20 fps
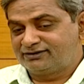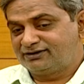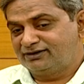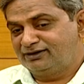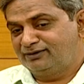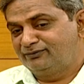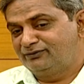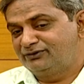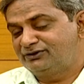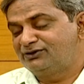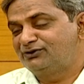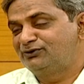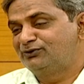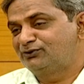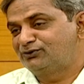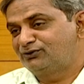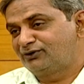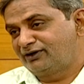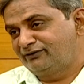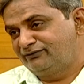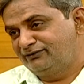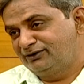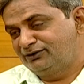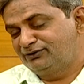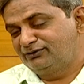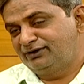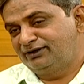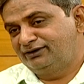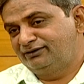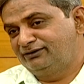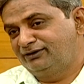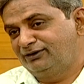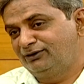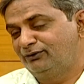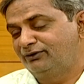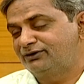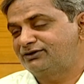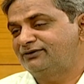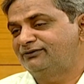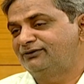term which is used to refer to the
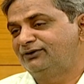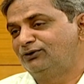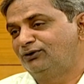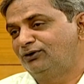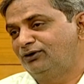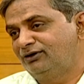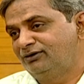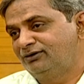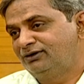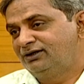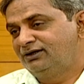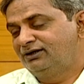lowest of the low